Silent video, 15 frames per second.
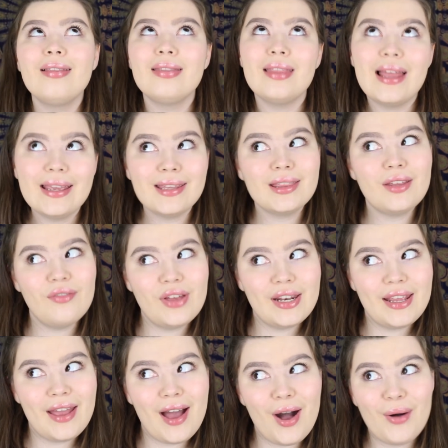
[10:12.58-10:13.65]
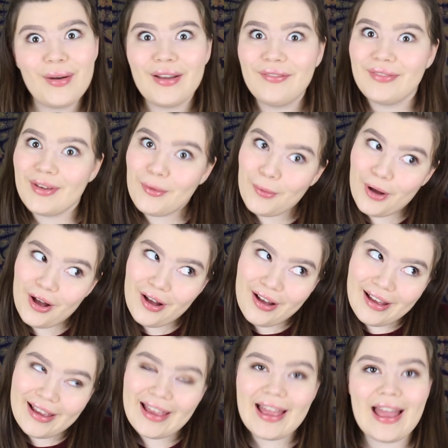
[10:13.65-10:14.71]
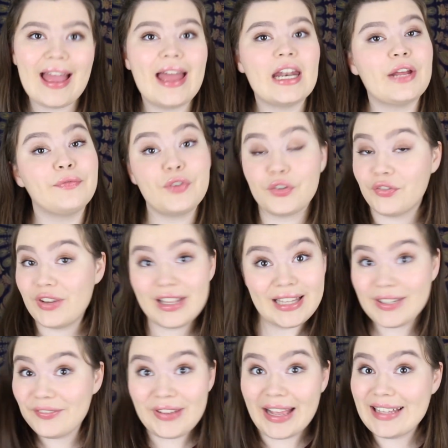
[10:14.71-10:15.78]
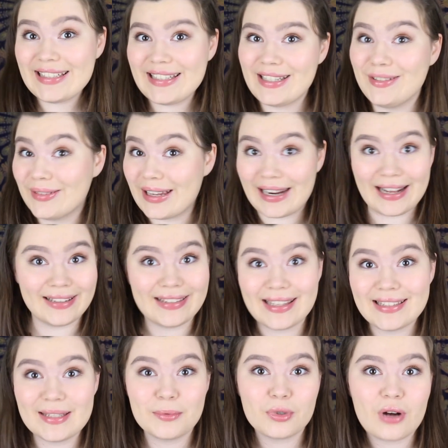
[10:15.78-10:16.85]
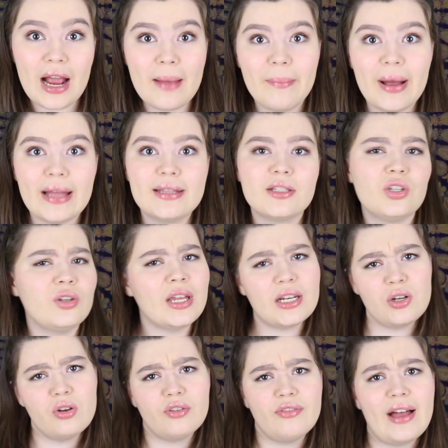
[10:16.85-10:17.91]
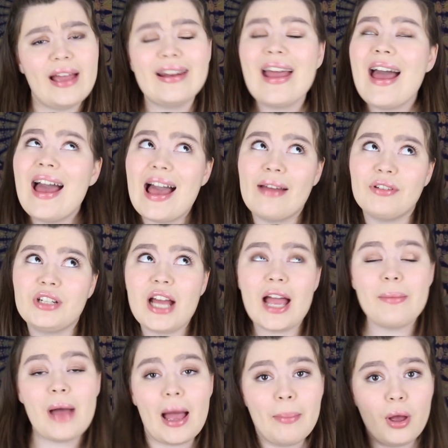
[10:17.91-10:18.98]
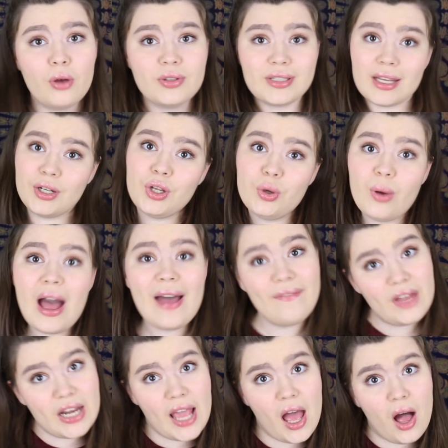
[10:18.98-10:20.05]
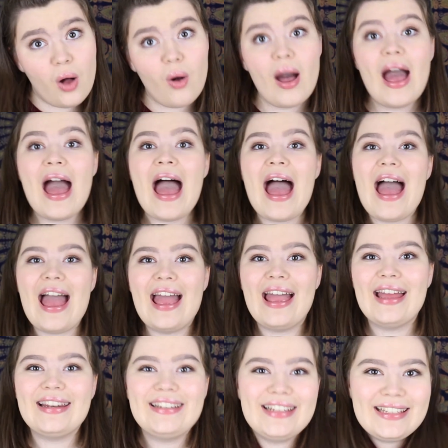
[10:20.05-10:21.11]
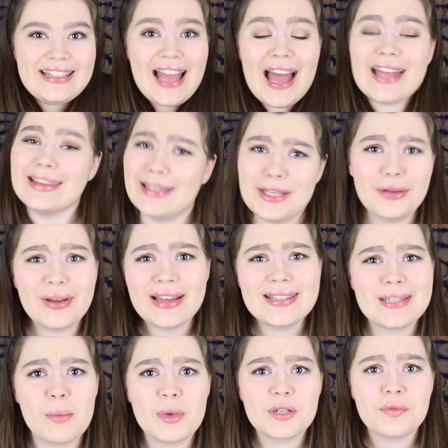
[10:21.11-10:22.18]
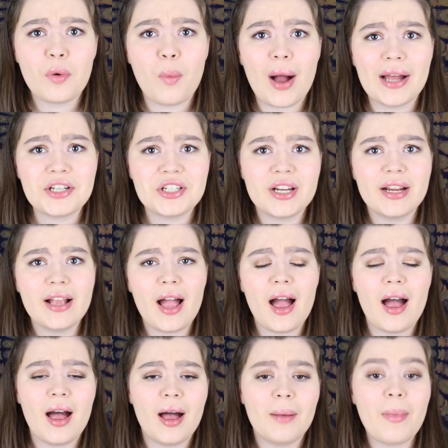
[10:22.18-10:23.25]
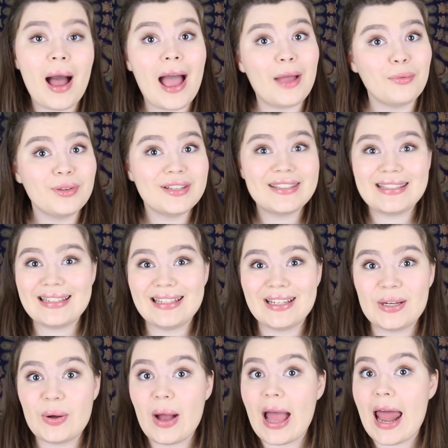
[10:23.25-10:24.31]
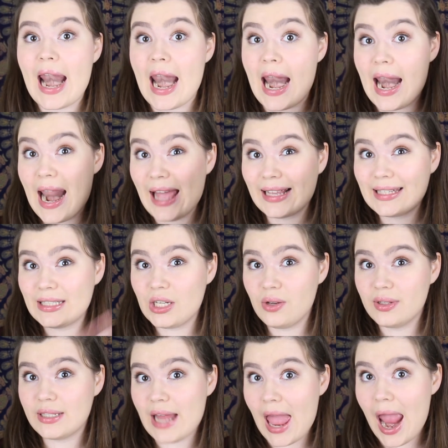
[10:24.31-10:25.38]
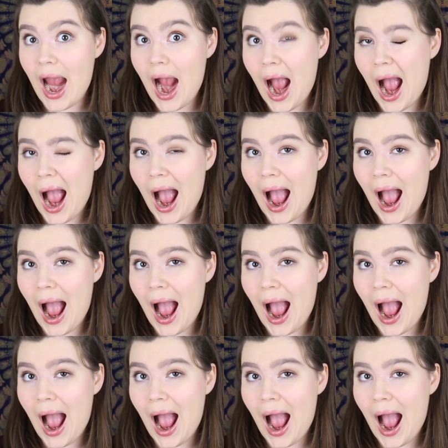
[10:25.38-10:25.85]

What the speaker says: Like the video if you want, and if you're feeling fancy, you can hit that subscribe button so you get notified every time I post a new video. And yeah, thank you guys so much for watching. I will see you next Tuesday.